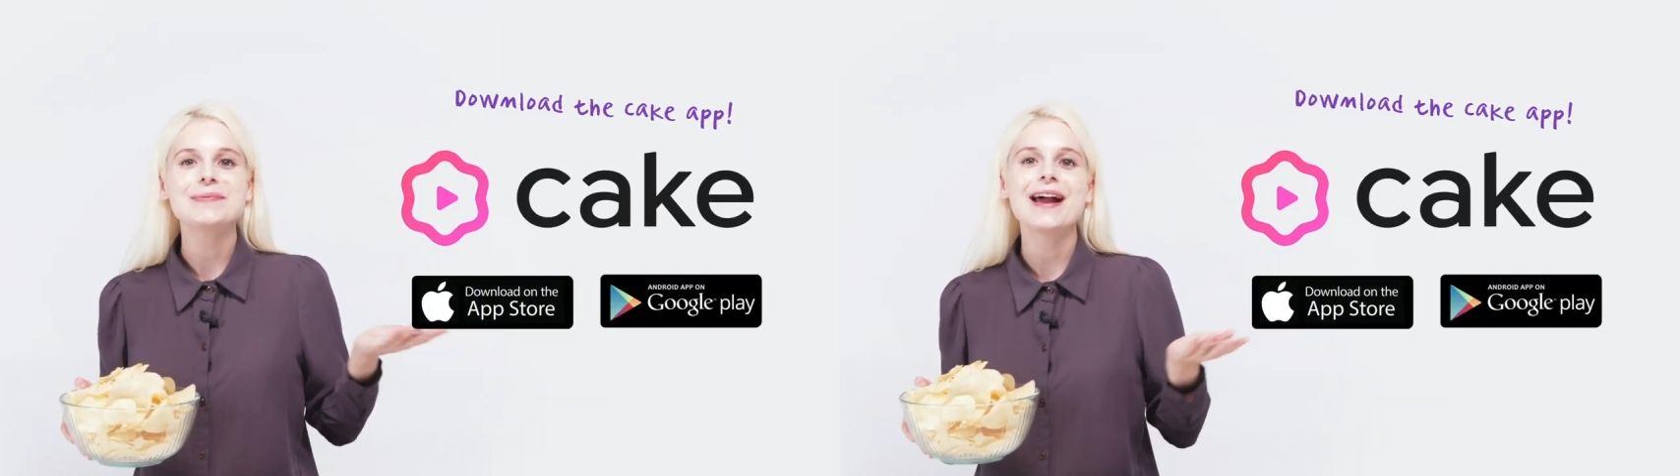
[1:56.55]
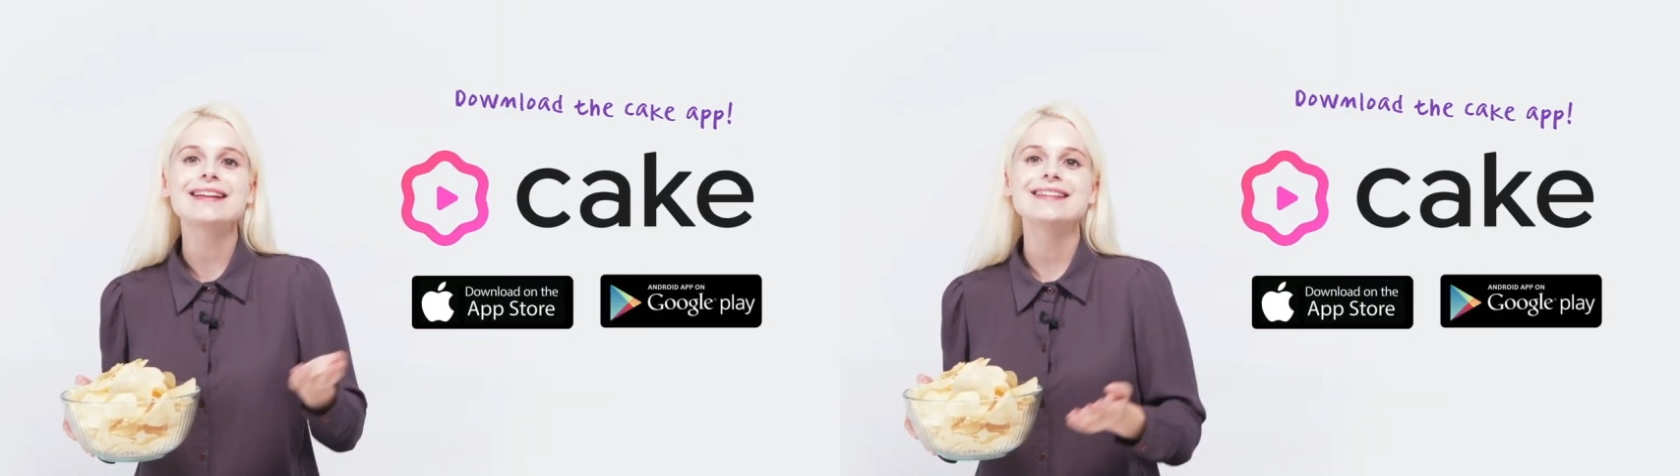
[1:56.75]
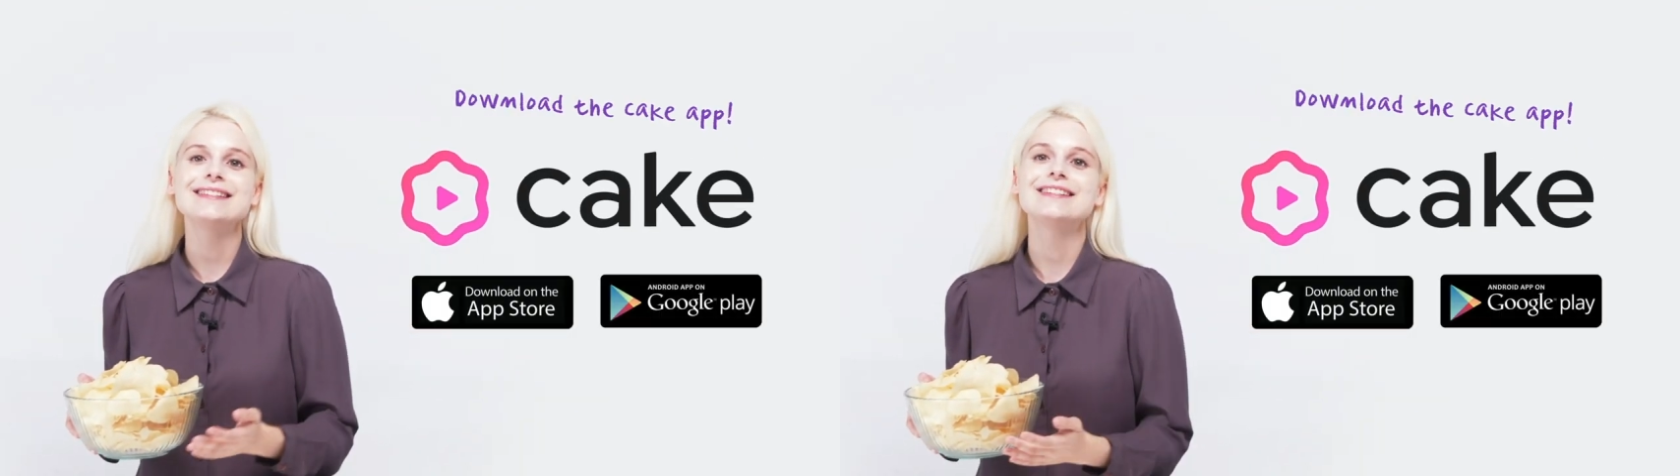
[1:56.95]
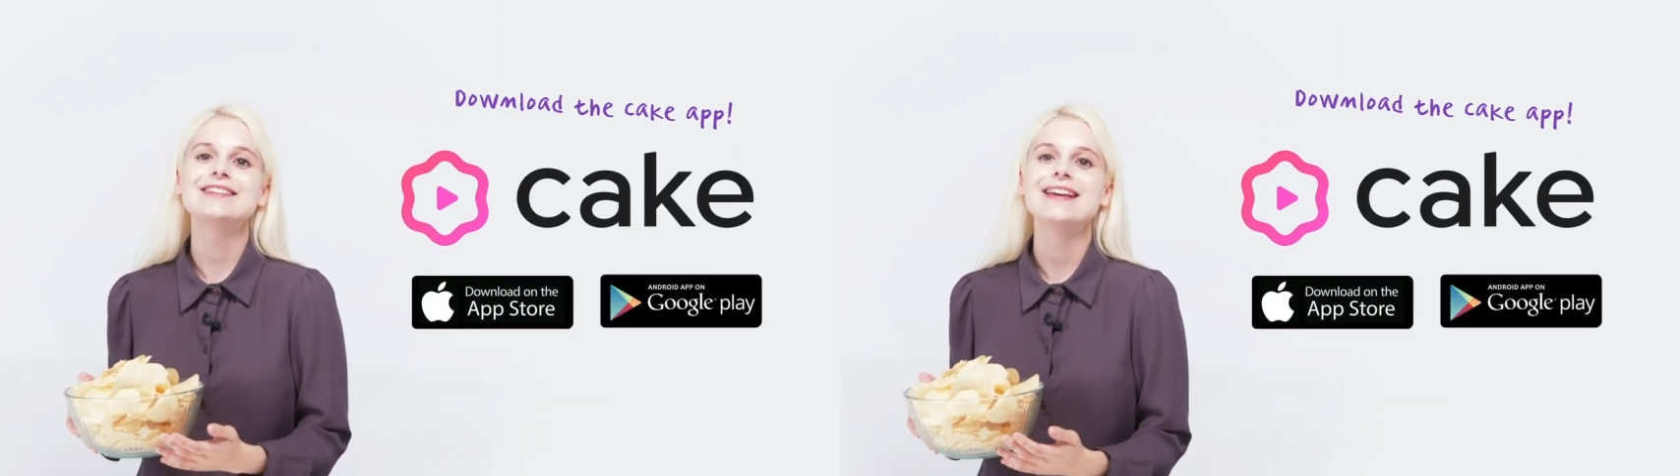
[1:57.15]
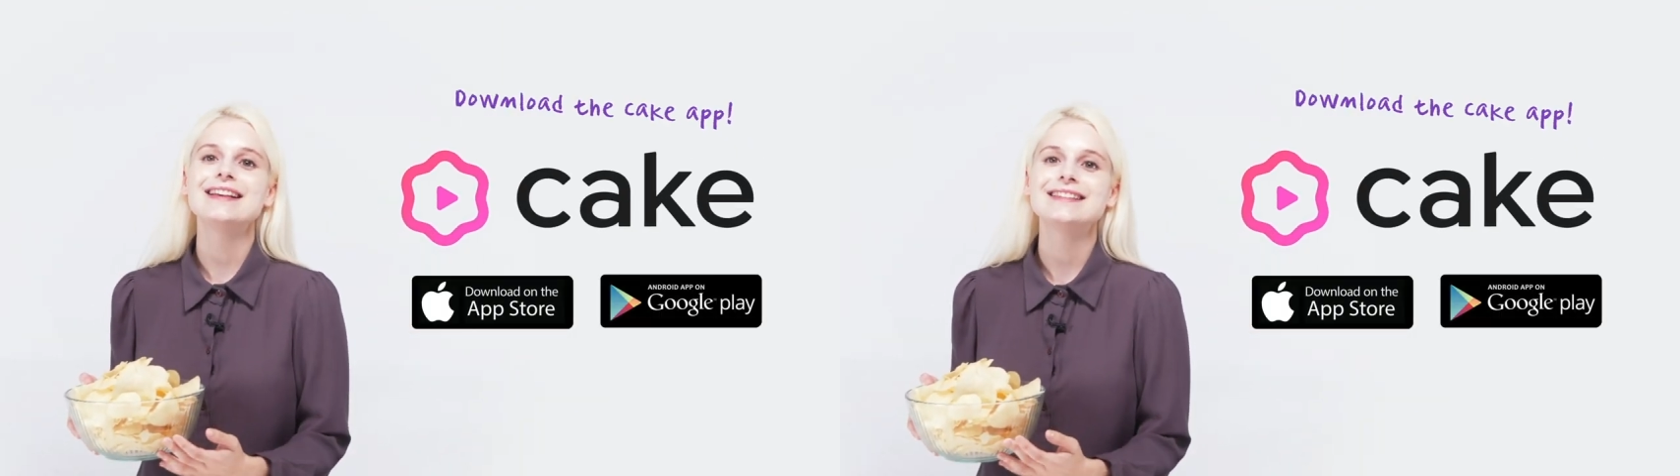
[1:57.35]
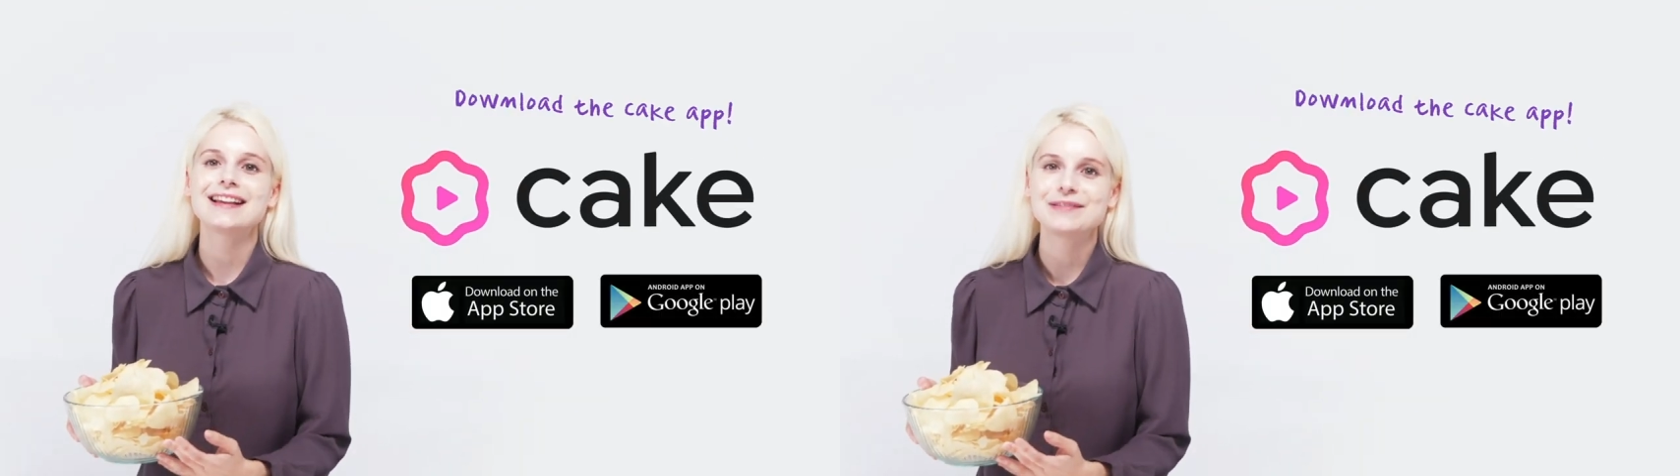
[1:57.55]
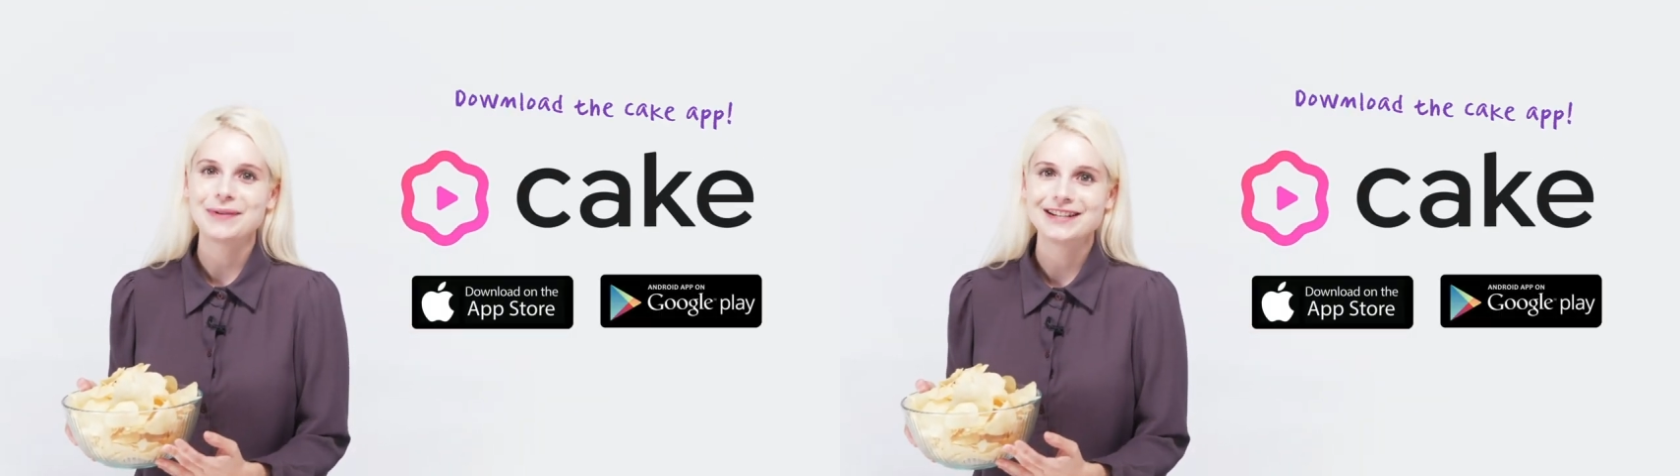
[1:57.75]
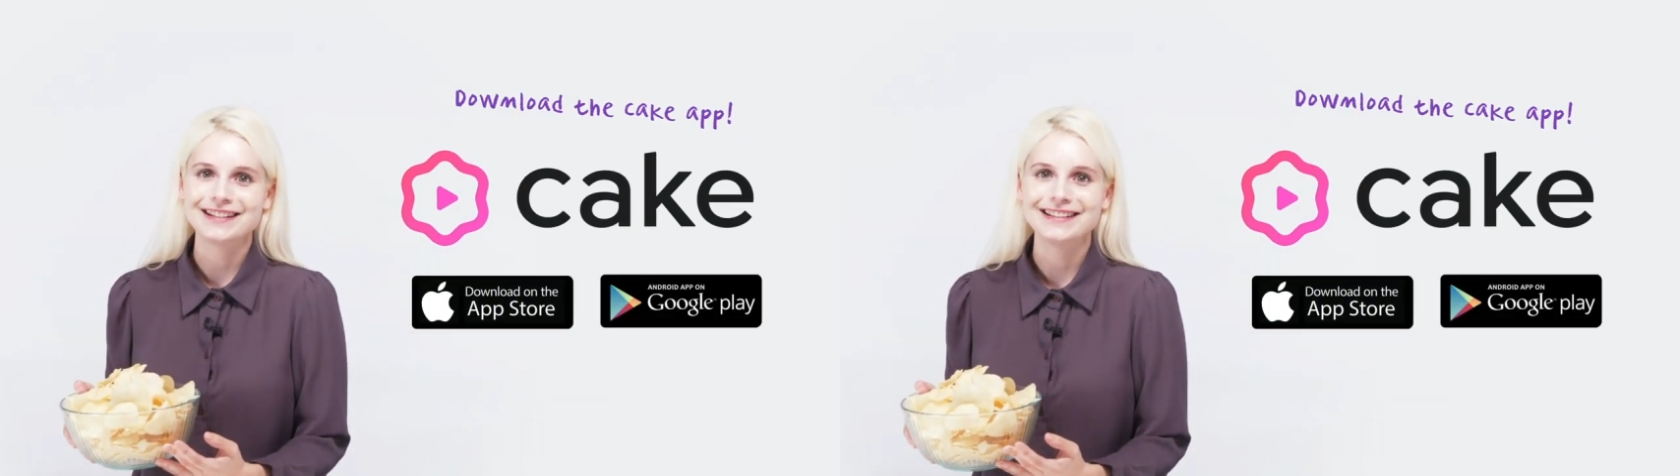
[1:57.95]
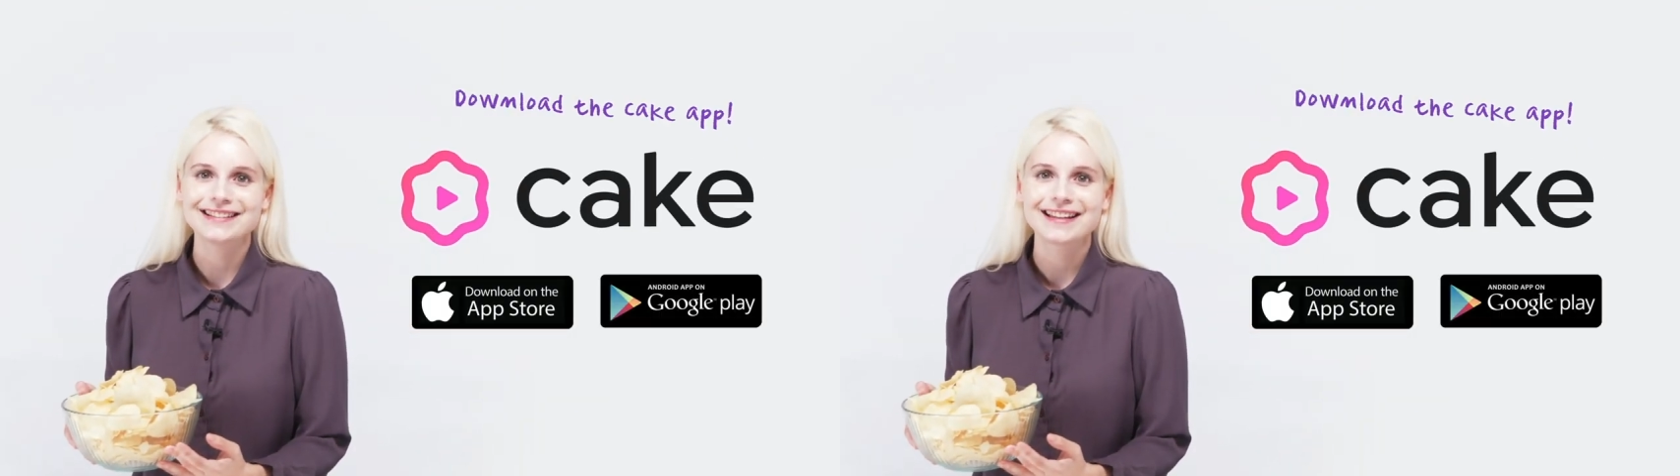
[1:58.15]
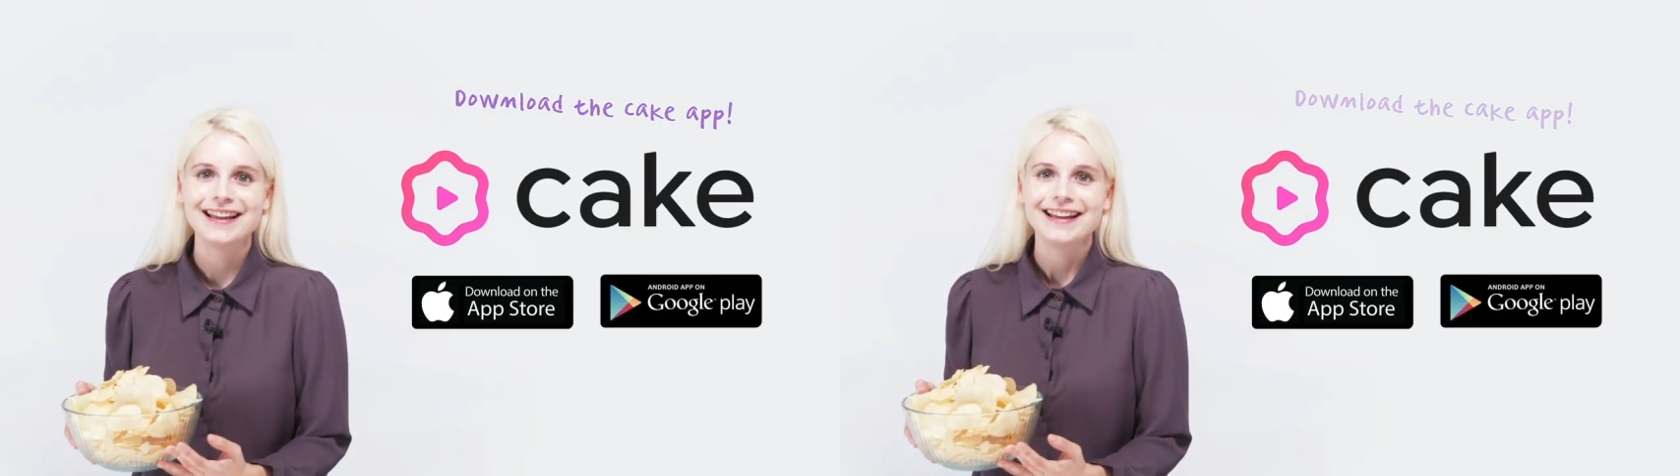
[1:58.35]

practice today's expressions.